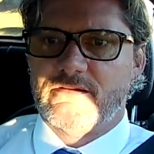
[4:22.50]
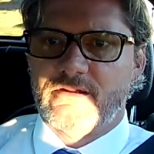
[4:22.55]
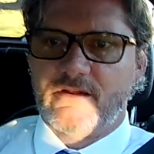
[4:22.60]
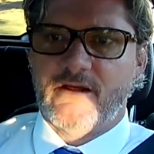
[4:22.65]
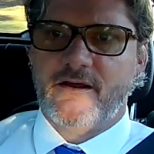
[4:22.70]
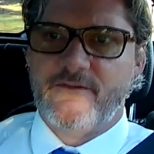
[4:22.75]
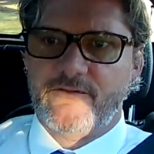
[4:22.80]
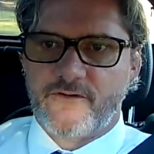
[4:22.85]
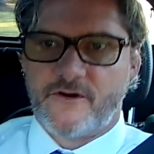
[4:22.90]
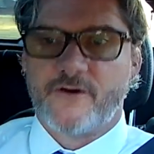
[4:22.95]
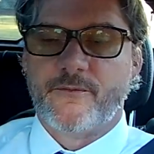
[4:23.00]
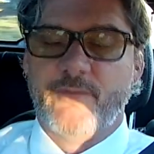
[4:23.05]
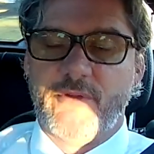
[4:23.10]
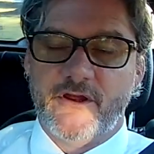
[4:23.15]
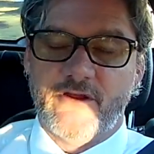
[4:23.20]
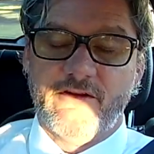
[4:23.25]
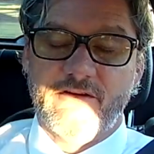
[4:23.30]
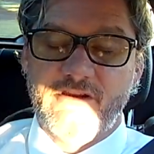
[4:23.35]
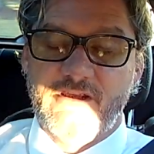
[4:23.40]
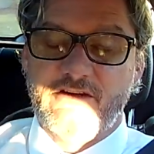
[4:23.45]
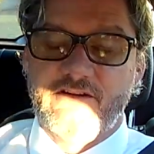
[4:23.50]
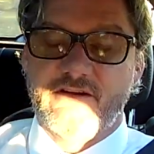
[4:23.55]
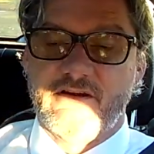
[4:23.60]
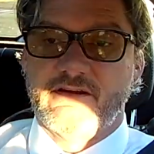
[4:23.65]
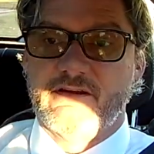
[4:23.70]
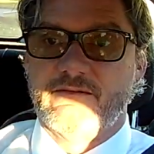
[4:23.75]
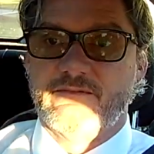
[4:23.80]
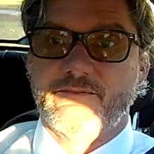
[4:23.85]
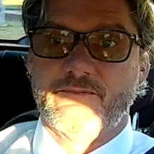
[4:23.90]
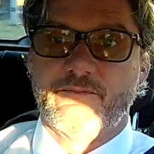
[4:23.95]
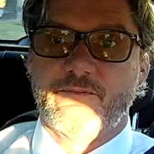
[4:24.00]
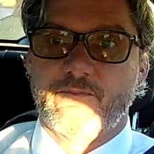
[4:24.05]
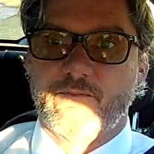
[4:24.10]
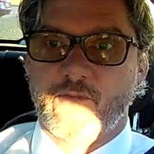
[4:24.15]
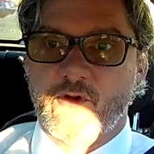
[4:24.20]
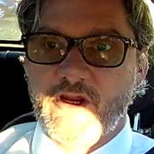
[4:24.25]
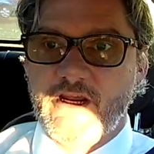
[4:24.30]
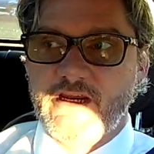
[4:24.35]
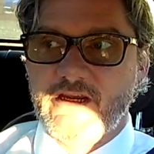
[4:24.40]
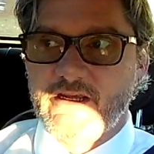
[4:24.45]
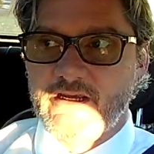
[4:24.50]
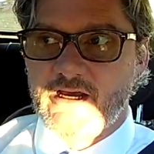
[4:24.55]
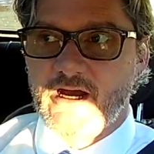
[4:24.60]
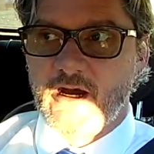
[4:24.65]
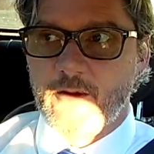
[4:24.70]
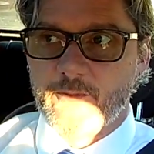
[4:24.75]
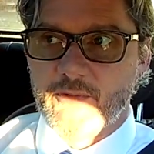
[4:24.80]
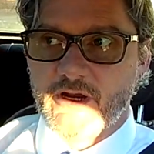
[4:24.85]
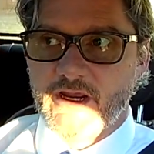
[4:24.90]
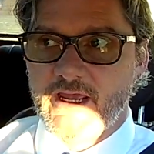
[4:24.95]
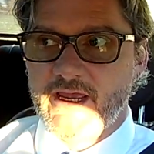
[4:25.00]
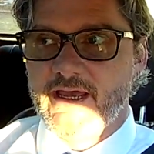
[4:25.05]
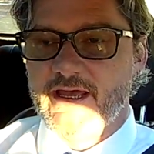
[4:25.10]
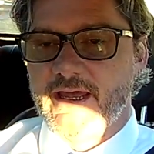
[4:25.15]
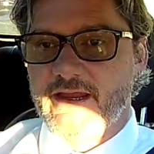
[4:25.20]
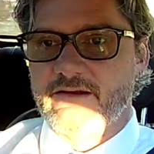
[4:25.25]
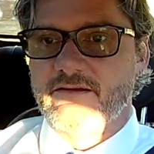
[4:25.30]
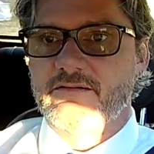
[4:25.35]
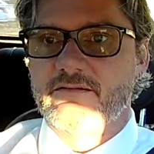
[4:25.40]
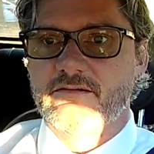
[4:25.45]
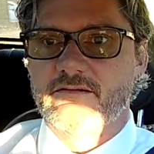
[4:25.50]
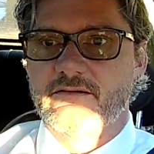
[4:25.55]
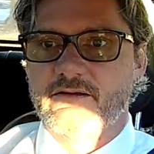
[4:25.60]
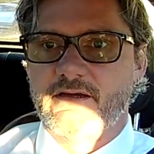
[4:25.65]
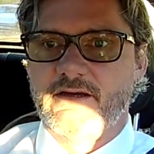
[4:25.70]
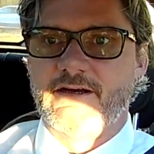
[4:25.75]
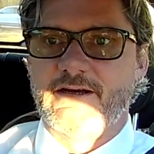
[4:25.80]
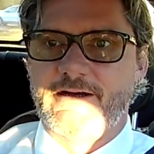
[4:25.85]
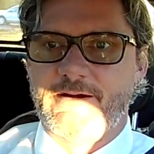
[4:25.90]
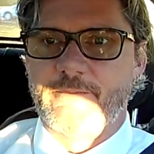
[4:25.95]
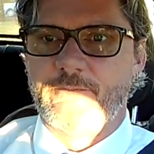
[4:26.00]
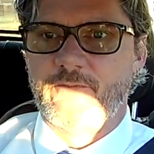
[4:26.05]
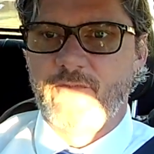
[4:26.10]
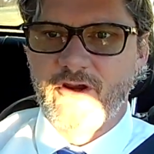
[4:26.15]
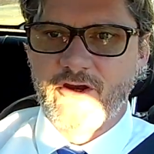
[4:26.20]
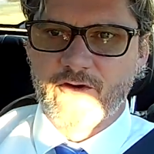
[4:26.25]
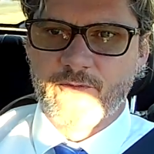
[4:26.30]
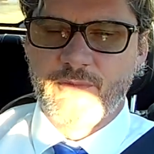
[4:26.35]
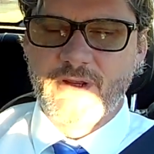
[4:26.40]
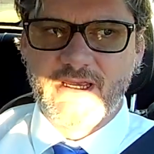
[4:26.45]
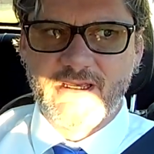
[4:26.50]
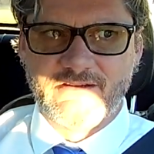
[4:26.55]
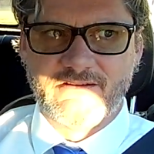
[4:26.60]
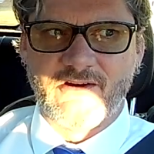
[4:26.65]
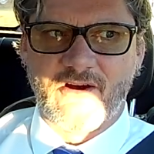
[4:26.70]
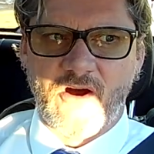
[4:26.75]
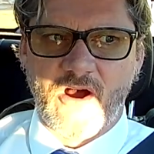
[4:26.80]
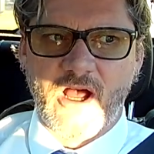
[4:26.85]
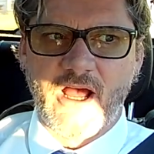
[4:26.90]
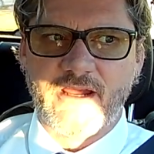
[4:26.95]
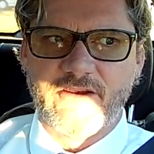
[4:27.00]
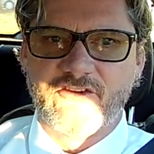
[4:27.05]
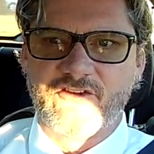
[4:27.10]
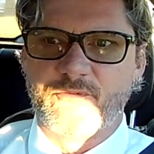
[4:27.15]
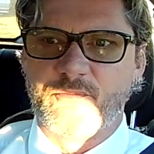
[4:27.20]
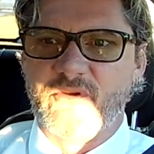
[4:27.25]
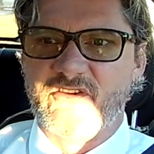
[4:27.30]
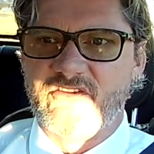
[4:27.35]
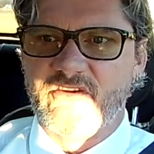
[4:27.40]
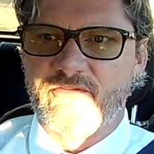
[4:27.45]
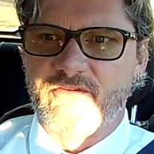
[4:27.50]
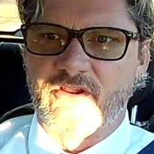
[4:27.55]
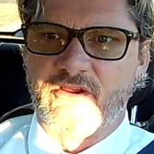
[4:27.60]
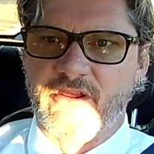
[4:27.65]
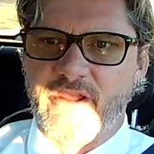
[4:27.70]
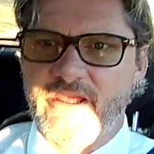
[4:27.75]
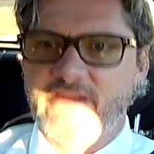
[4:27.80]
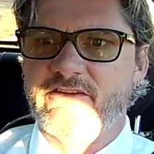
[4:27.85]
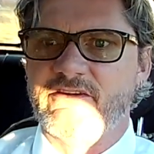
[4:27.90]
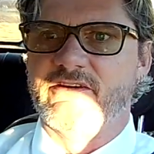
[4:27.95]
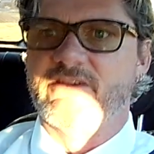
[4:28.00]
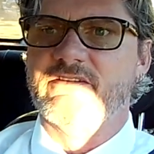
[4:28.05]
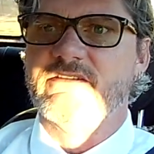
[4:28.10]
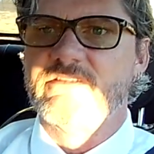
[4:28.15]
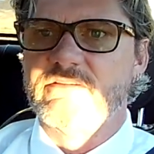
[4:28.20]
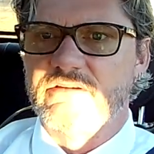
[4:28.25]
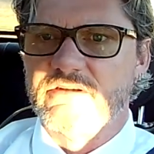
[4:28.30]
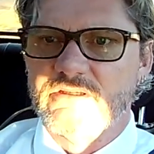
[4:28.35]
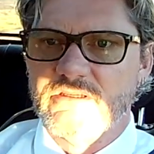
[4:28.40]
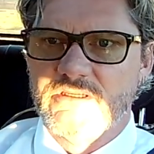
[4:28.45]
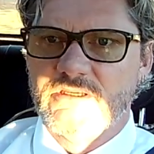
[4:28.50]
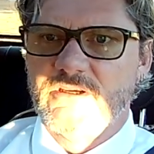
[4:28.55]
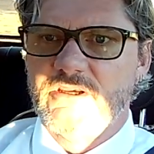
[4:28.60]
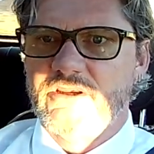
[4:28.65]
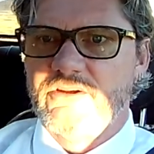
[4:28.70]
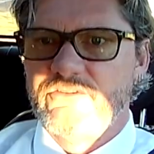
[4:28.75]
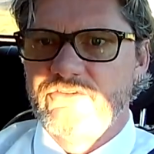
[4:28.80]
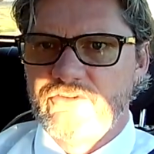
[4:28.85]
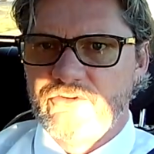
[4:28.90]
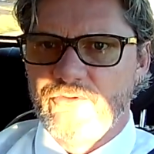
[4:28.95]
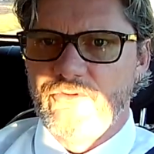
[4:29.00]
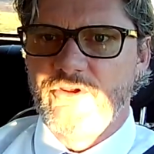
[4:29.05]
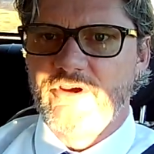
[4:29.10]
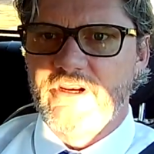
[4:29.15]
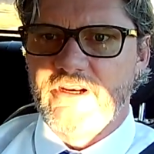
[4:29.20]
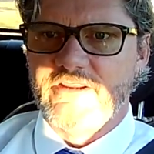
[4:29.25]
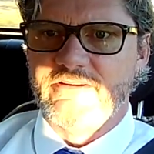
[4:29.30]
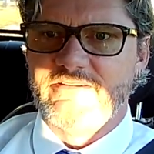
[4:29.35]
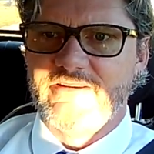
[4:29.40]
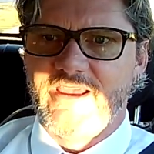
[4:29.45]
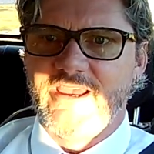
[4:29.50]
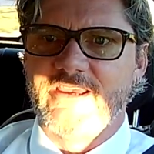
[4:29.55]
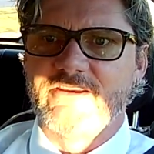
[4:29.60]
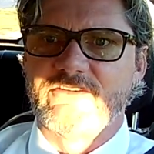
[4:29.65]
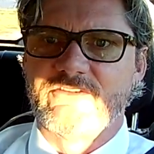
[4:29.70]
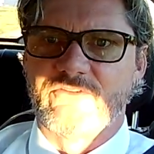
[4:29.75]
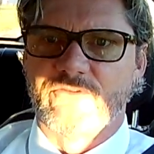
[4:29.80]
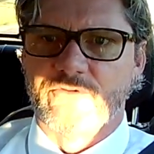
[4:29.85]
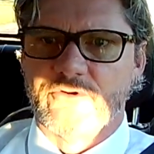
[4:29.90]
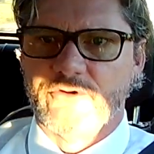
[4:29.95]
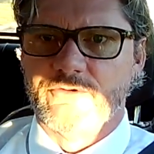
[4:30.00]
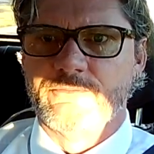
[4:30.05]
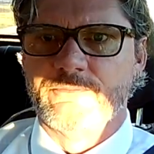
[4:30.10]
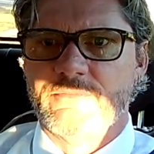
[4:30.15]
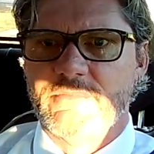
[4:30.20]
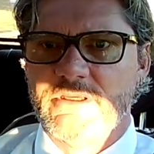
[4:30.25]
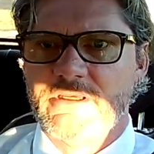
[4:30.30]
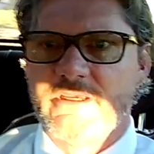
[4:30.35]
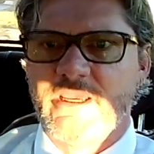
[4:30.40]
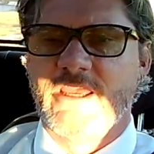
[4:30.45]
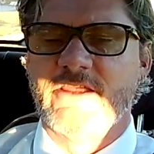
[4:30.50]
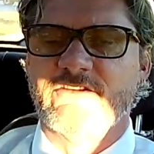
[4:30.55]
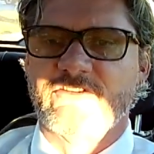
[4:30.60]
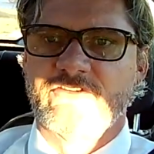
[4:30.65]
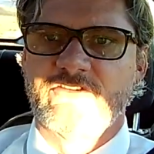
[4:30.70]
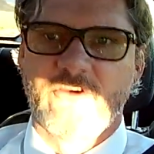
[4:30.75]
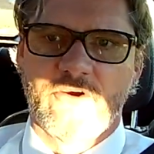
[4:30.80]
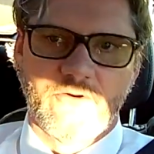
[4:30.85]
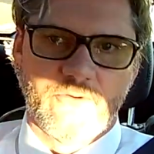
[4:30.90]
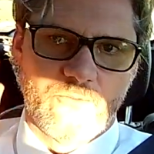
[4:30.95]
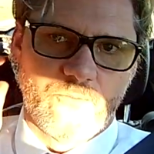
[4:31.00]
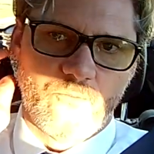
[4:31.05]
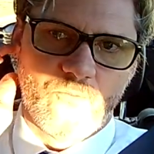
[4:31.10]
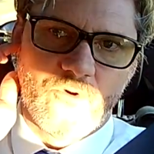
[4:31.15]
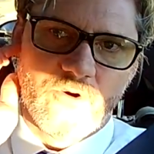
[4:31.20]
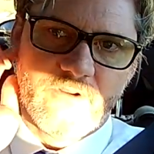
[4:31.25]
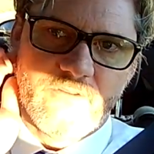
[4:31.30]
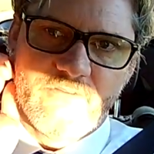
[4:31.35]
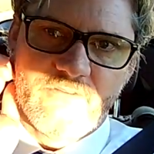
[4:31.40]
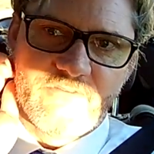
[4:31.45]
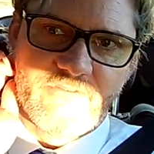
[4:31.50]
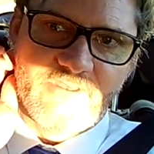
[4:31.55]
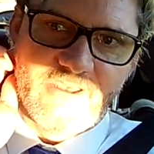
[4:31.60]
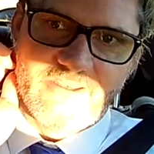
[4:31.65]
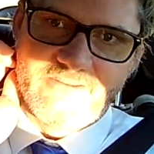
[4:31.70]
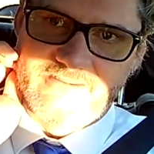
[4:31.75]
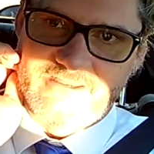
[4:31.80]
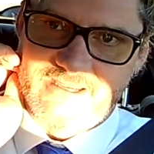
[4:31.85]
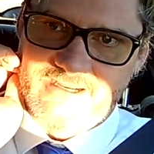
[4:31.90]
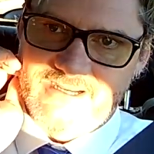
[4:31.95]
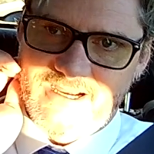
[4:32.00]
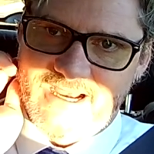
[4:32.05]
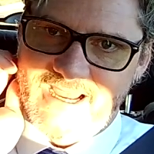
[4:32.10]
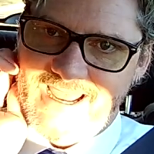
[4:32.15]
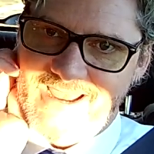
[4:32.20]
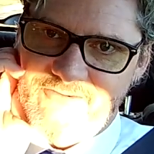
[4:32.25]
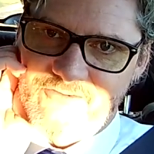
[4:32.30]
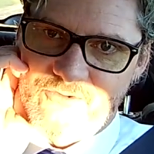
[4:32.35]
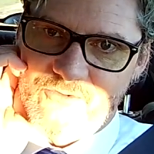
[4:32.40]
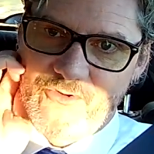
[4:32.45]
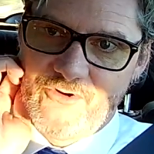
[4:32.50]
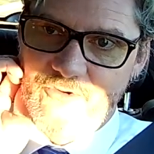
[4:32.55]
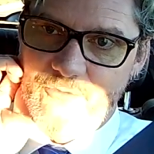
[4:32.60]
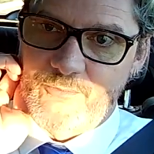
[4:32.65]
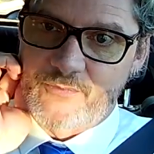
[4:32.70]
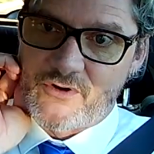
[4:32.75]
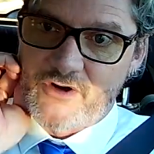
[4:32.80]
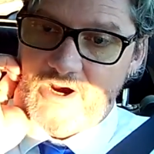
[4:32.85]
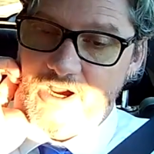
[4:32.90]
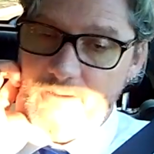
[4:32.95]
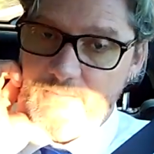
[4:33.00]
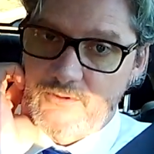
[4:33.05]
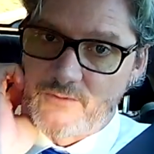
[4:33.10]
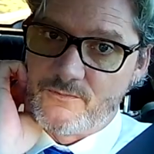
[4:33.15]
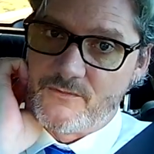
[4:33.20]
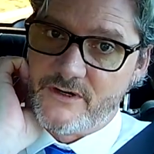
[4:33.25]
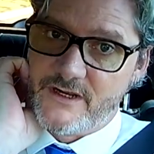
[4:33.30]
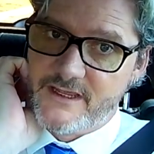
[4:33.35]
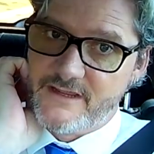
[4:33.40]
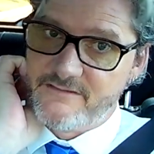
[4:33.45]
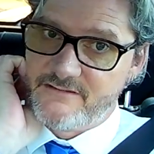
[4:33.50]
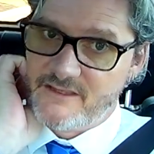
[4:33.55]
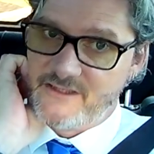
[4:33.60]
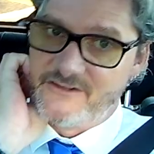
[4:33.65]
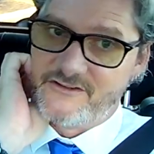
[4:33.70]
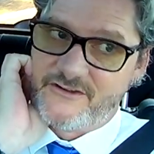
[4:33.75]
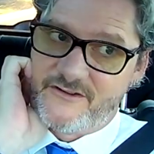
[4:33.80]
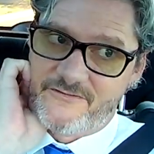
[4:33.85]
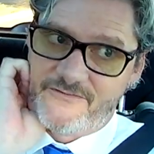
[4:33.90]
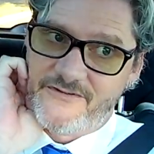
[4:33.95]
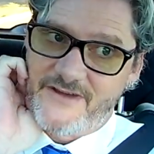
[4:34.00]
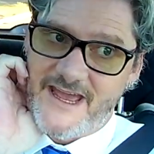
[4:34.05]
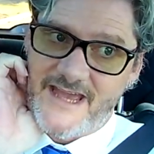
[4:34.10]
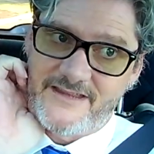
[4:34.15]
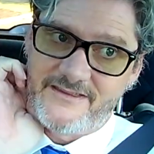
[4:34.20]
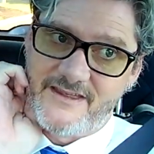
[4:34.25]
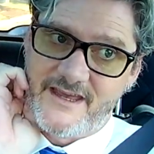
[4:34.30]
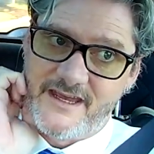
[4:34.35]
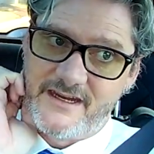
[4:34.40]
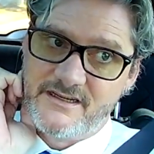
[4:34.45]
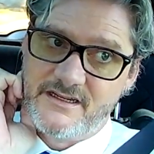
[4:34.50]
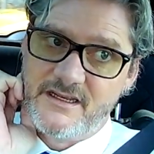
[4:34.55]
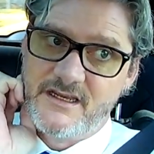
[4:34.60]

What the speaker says: our ability to read and comprehend. We are being taught specific lenses to look at a text through. And so one of the things that I have a real problem with is the fact that